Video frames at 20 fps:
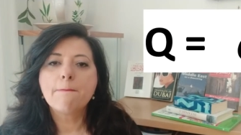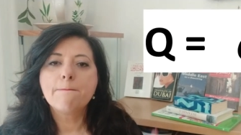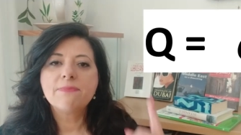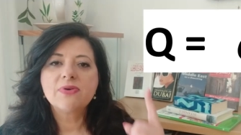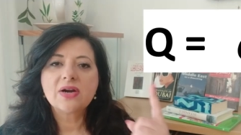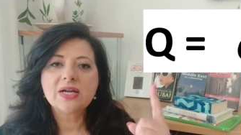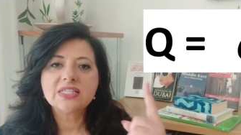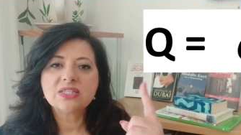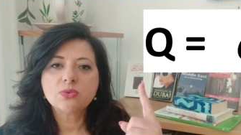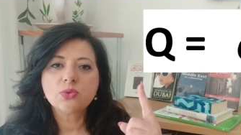
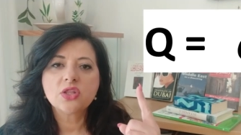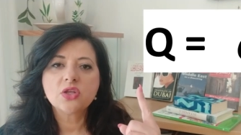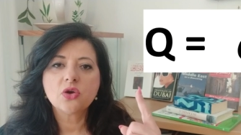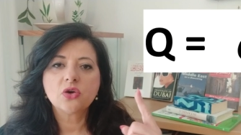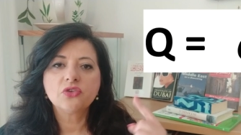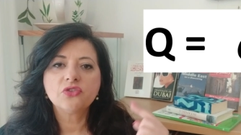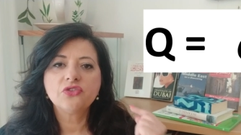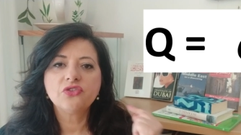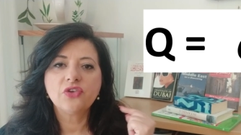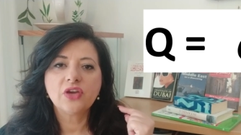Press with
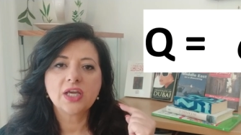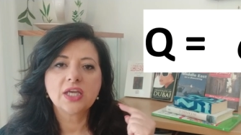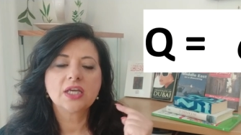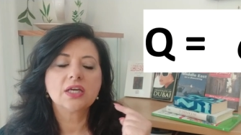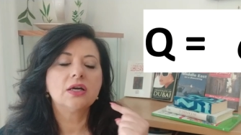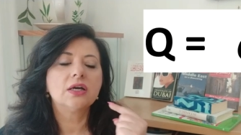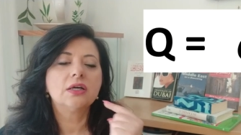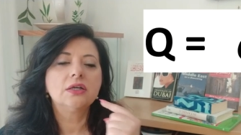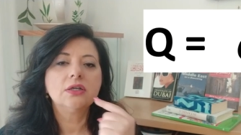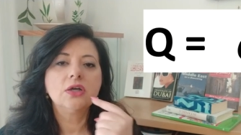your
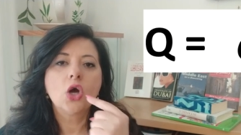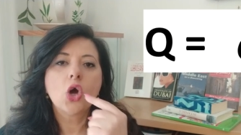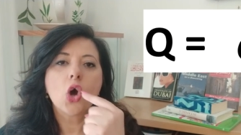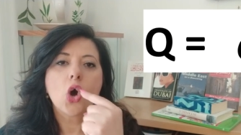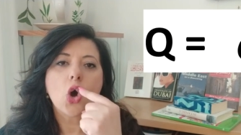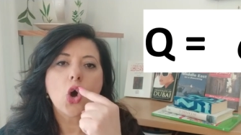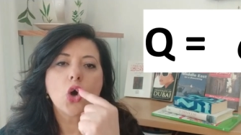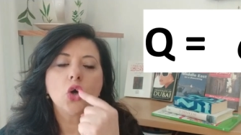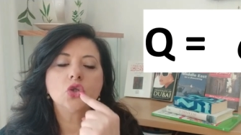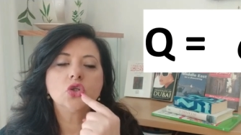finger
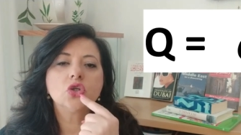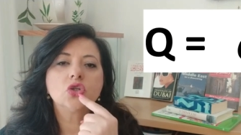on